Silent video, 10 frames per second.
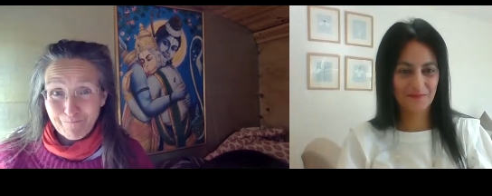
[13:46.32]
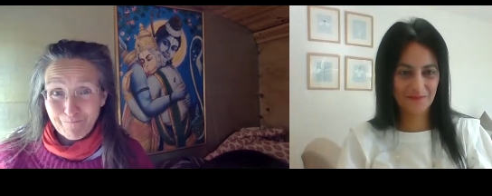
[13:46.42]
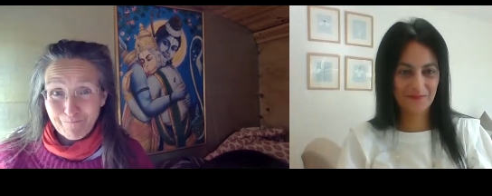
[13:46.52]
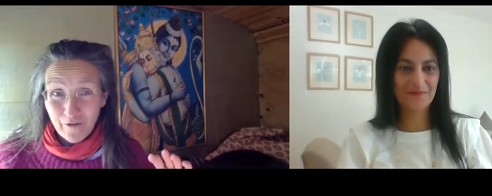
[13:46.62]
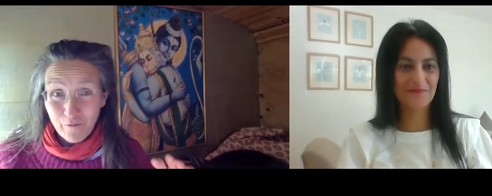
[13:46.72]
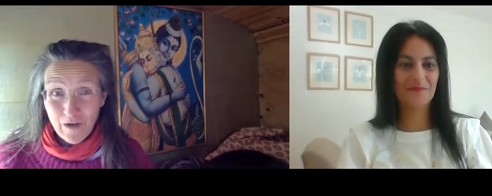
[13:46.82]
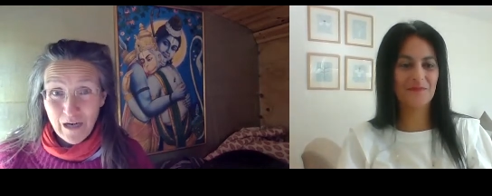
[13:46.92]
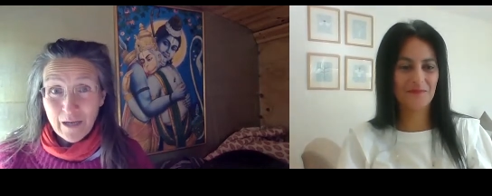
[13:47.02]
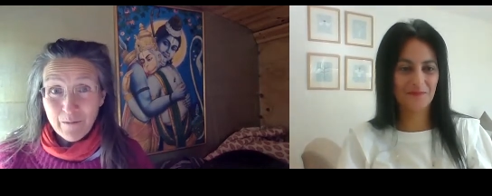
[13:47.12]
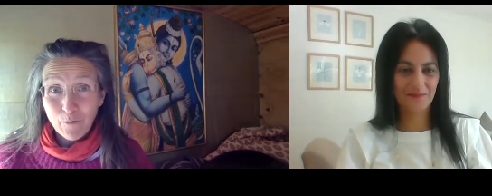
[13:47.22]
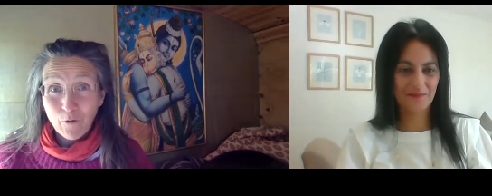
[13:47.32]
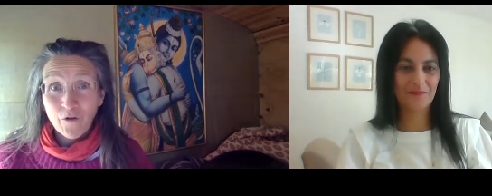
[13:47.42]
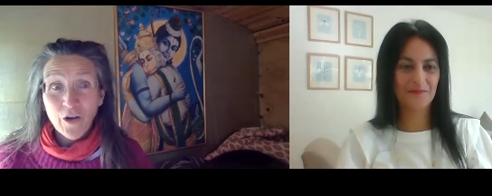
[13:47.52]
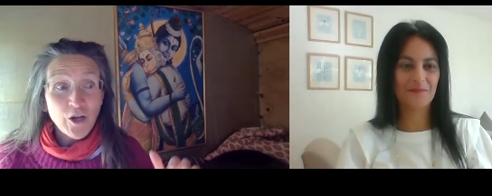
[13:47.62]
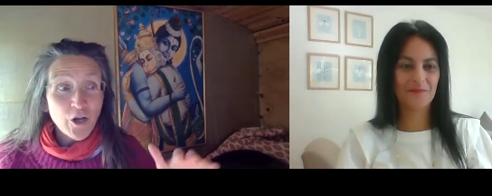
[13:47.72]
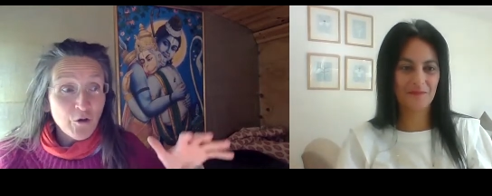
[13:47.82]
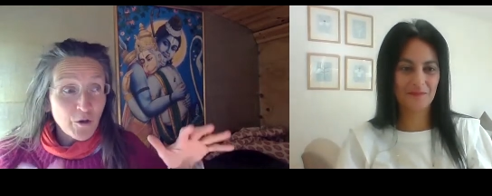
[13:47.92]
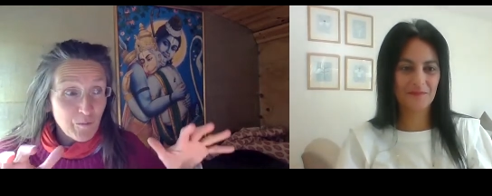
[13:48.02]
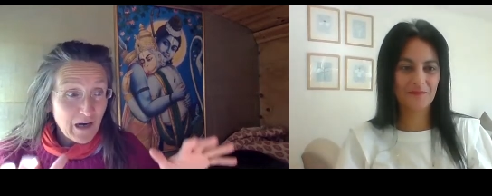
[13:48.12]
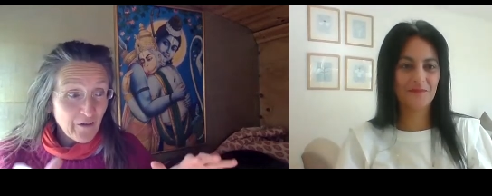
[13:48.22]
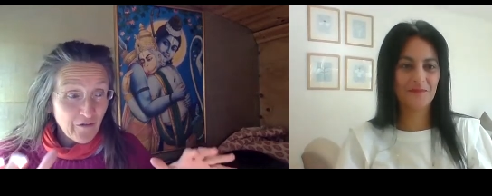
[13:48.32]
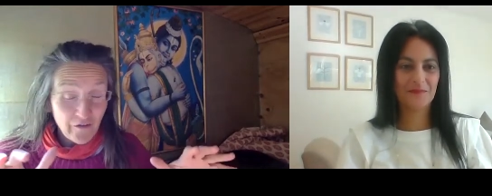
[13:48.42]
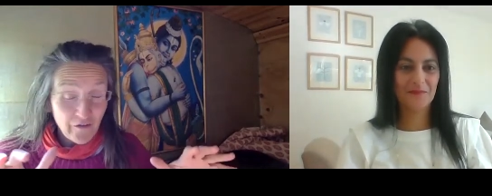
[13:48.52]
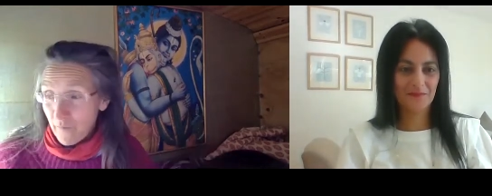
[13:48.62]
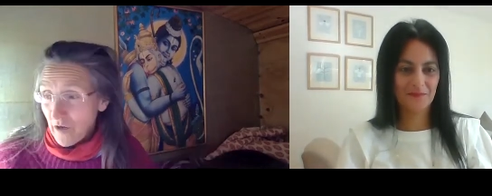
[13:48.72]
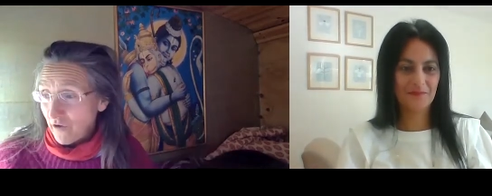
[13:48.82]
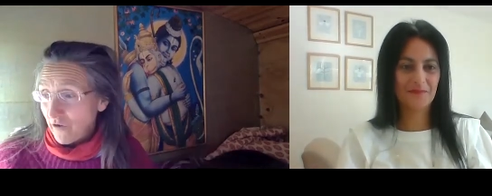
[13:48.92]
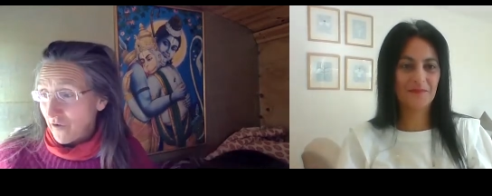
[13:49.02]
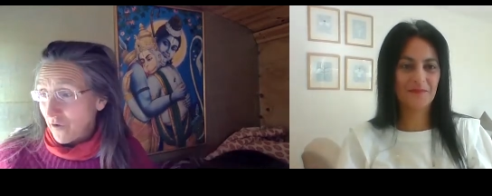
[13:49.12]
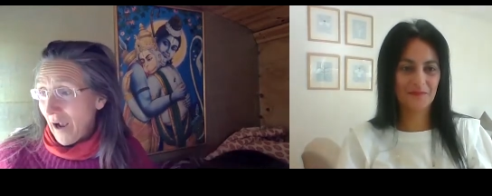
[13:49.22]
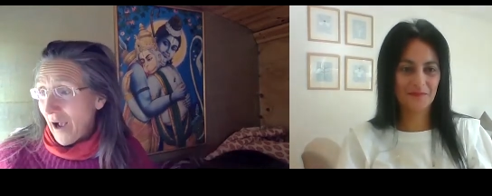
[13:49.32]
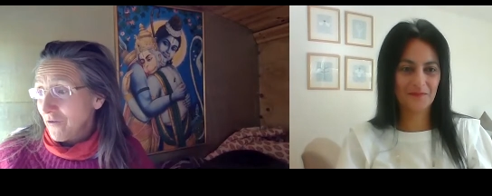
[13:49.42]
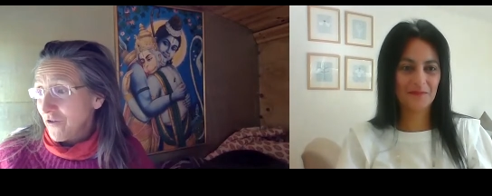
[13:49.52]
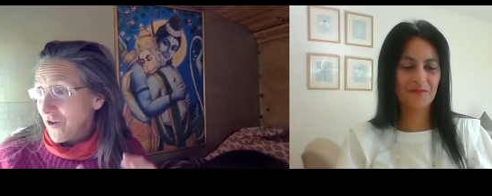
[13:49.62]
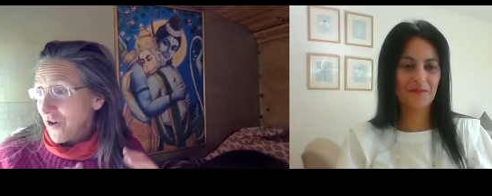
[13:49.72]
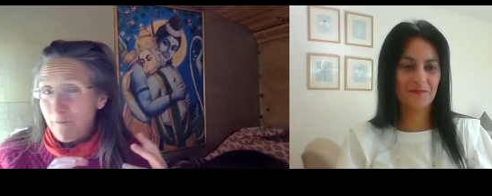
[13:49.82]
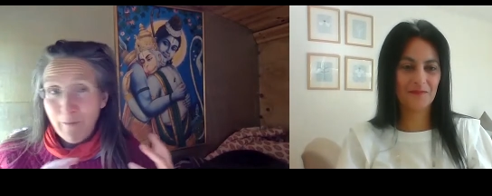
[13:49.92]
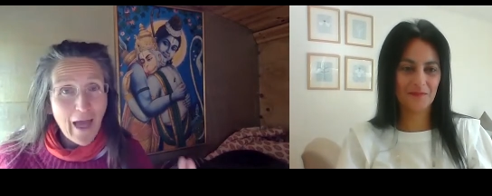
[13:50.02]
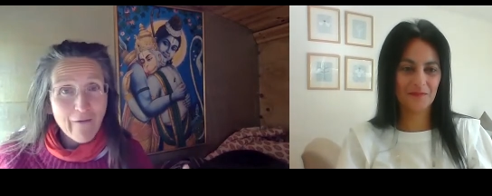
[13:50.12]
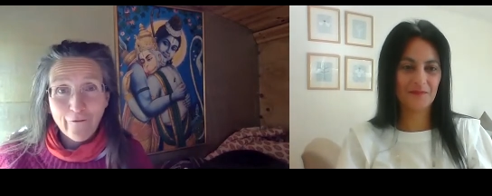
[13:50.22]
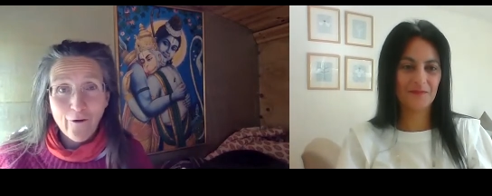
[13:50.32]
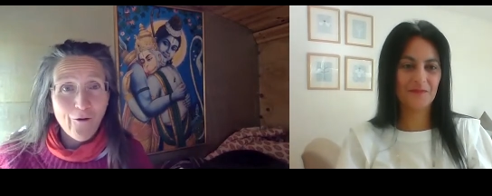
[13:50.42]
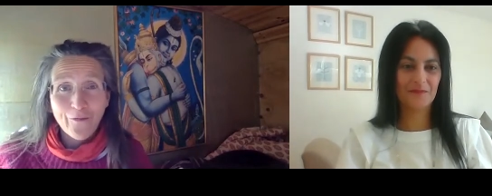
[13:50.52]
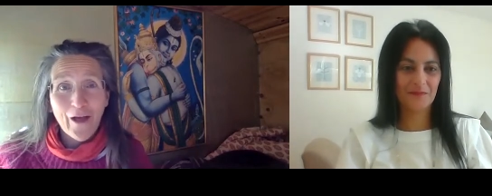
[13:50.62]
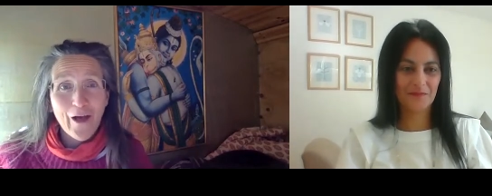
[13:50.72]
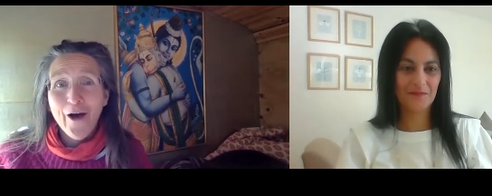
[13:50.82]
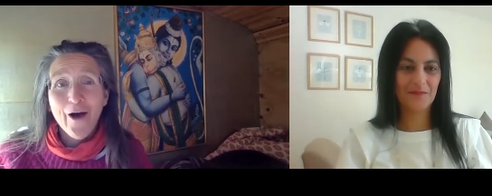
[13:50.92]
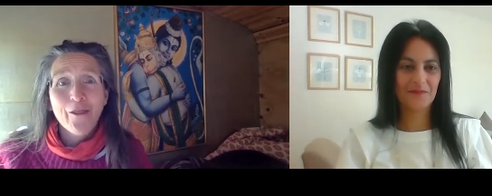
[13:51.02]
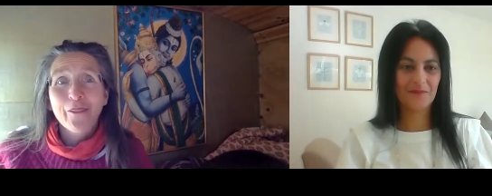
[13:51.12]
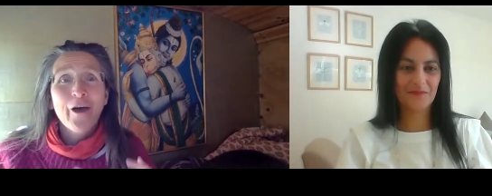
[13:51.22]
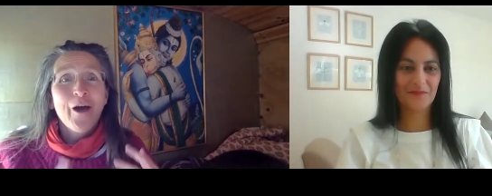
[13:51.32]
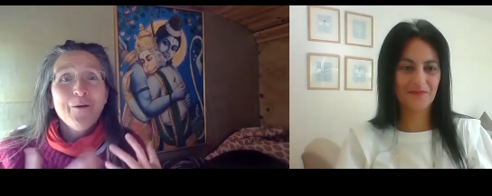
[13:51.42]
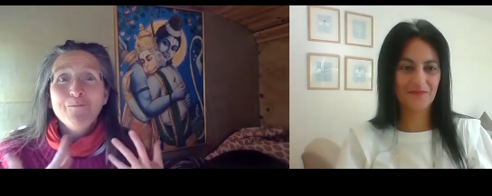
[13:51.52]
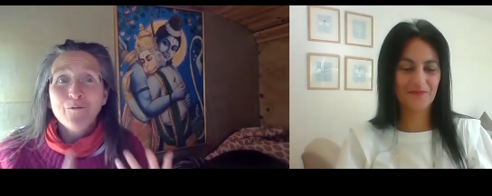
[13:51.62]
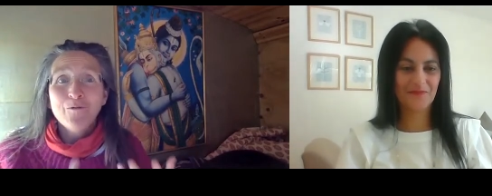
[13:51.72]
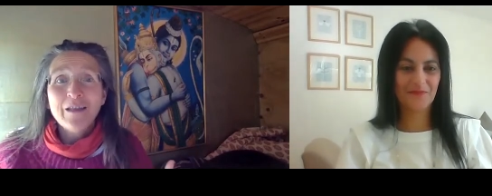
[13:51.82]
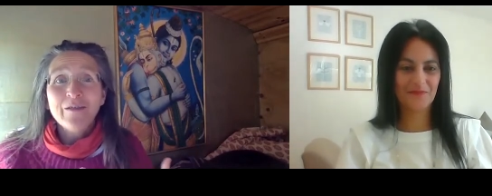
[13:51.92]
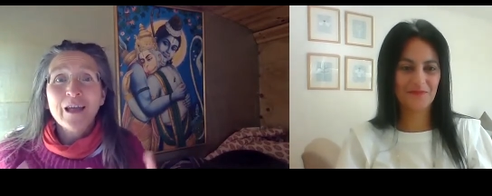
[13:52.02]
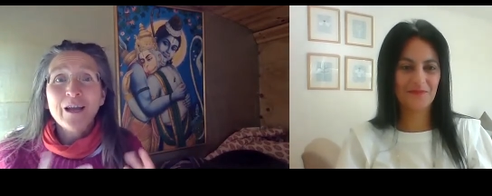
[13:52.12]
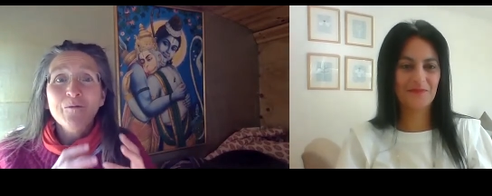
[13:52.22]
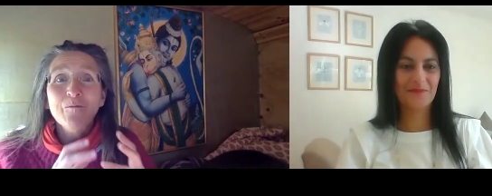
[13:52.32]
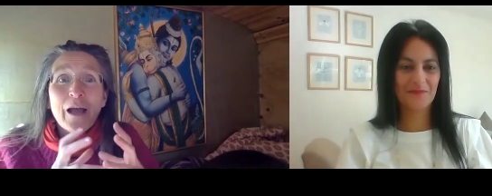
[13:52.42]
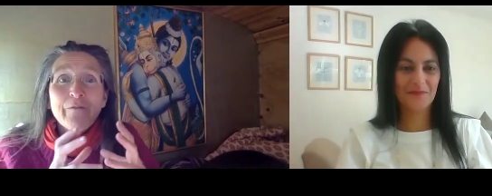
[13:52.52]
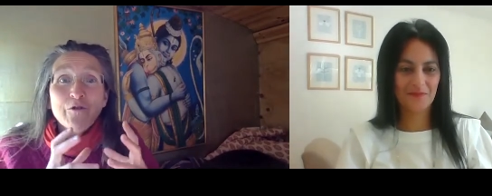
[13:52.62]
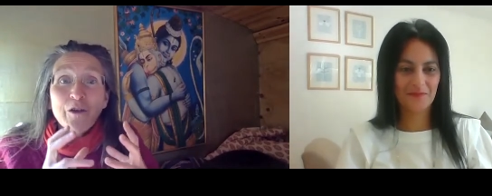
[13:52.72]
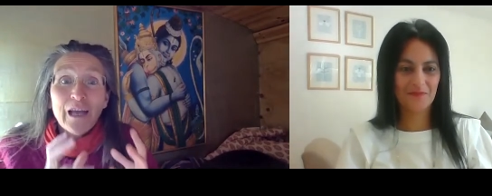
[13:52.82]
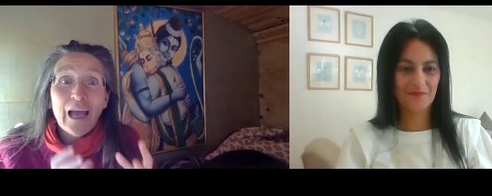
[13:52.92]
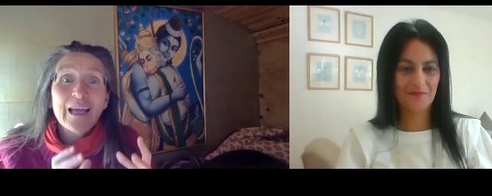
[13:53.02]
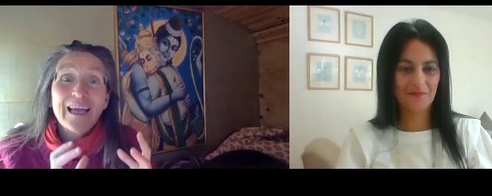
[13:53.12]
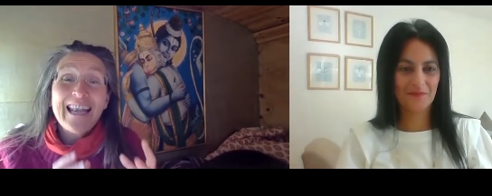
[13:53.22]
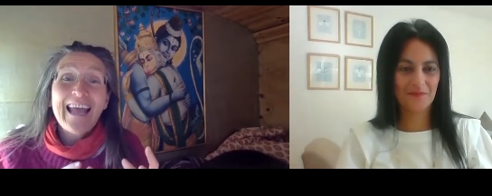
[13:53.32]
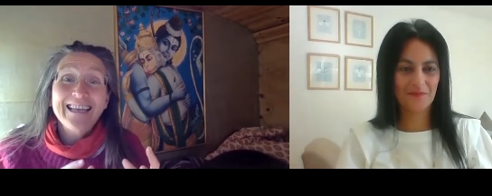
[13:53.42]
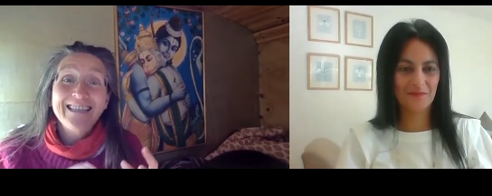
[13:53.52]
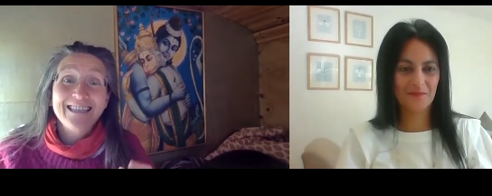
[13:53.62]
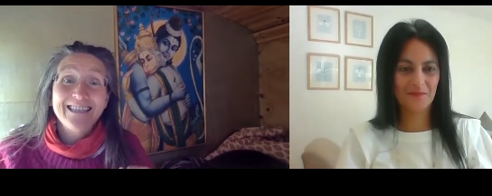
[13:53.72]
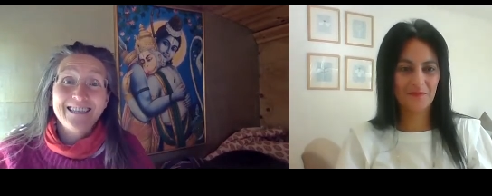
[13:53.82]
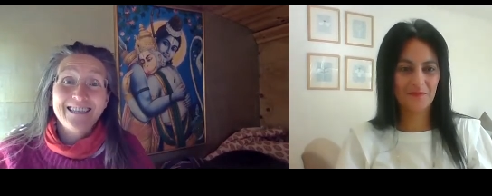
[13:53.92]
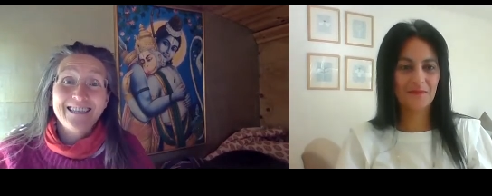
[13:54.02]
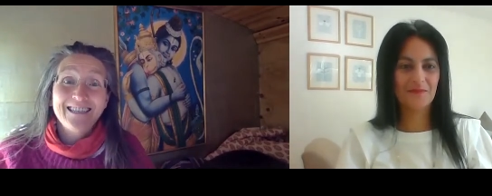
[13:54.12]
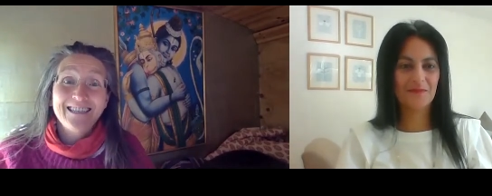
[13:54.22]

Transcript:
Speaker 1: is really important and yoga practices that bring you to the ground you know barefoot on the earth breathing where if you can get connected eh,